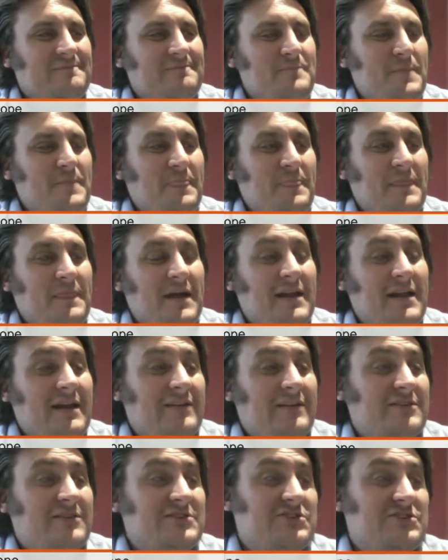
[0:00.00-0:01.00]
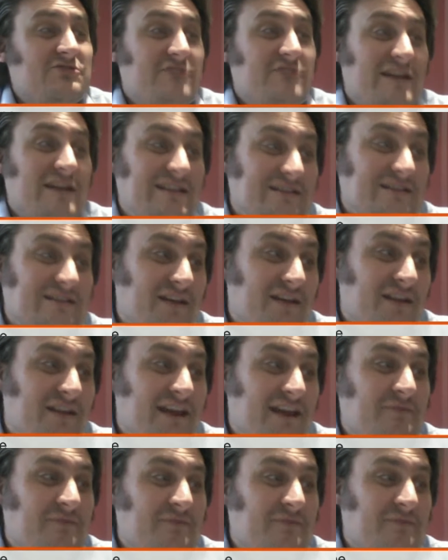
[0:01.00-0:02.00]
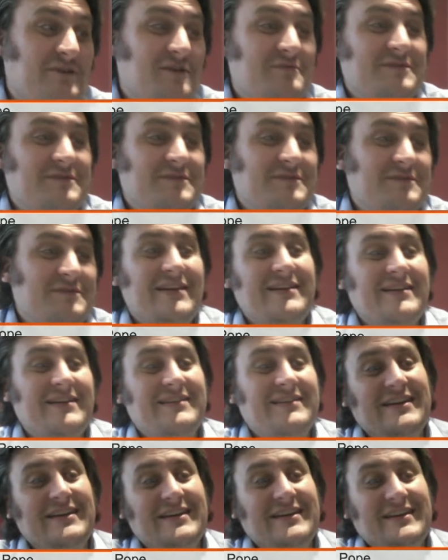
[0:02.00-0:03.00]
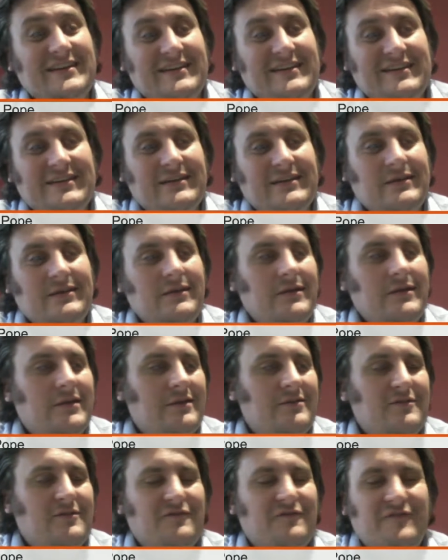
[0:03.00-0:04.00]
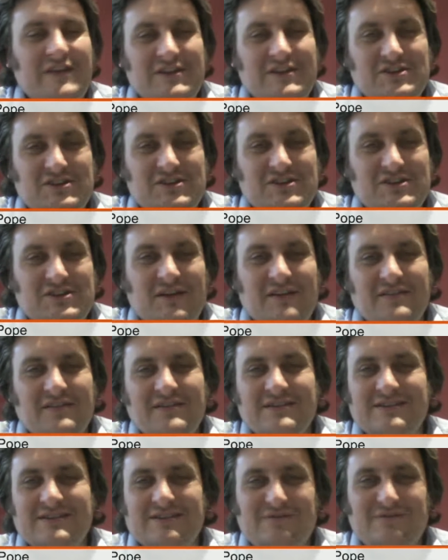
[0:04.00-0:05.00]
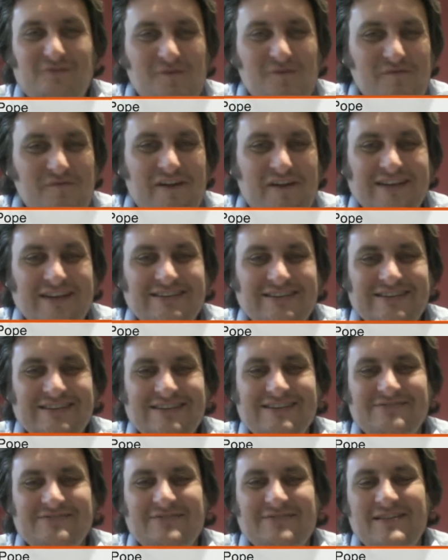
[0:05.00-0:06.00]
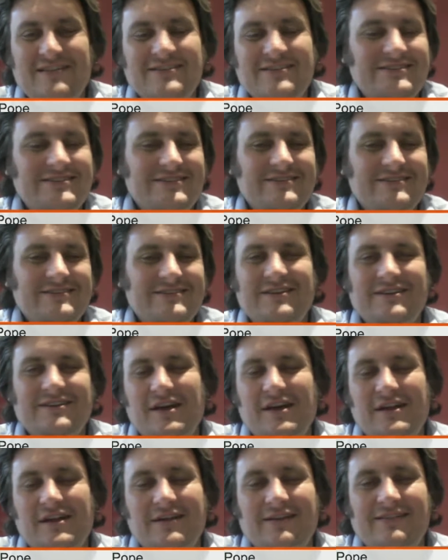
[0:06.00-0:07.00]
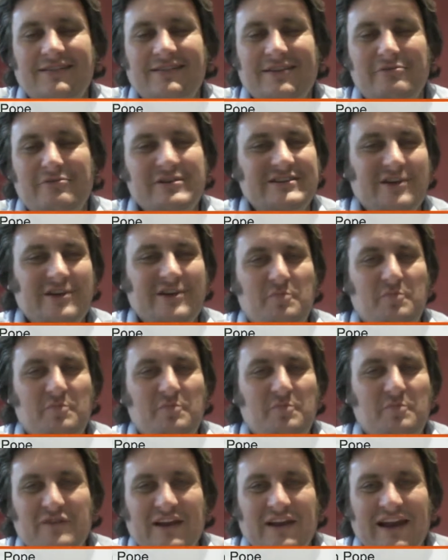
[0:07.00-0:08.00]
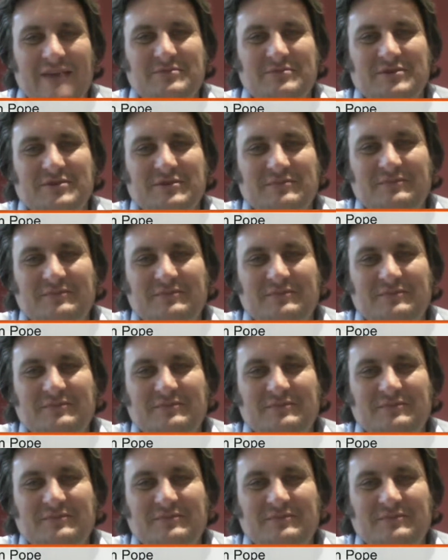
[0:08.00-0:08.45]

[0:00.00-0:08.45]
I like the screens of other laptops. I like the features of others, the form factors of others, and there is no perfect laptop.